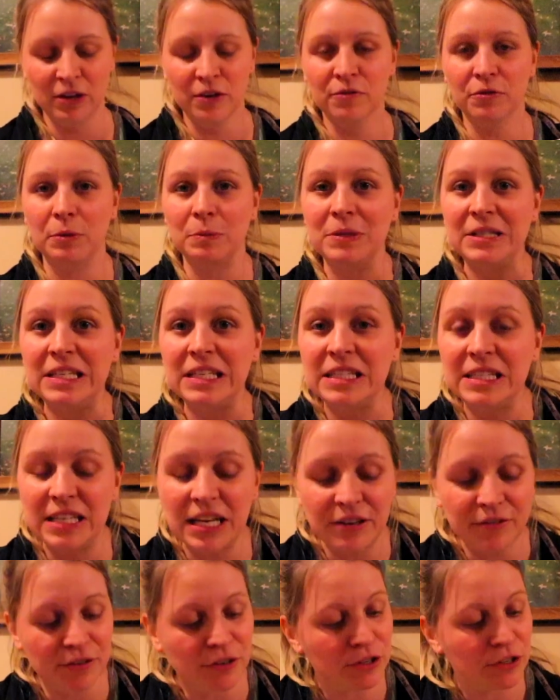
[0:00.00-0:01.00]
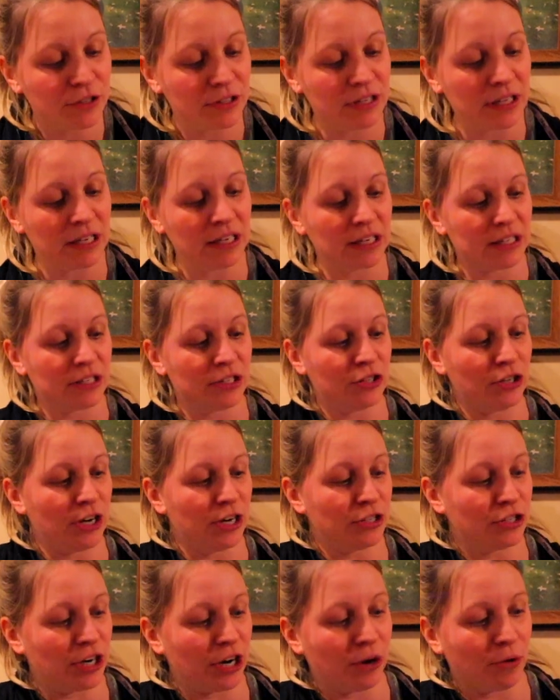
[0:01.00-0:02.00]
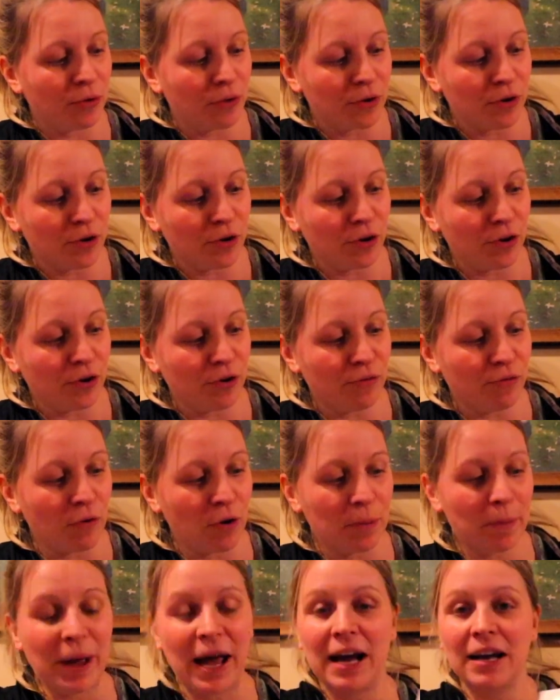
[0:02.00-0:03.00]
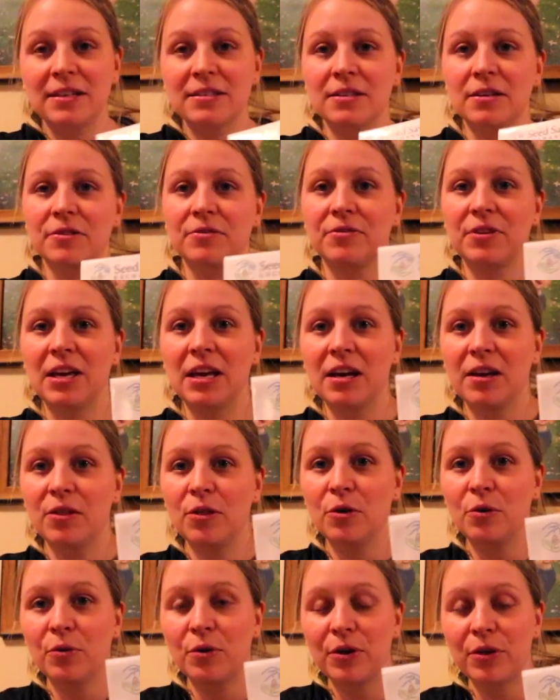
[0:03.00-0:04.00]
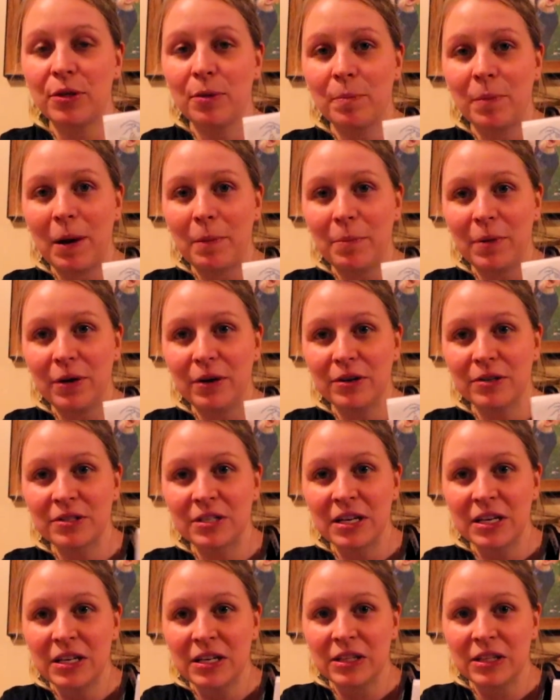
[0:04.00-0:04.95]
From Seed Savers Exchange, I ordered four packs of King of the North peppers.